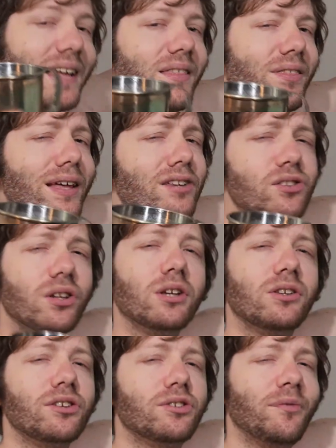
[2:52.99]
This
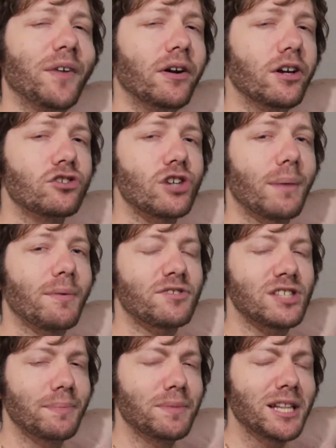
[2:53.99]
does a very good job of
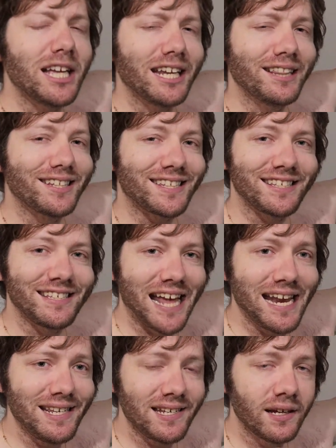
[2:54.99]
simulating the scent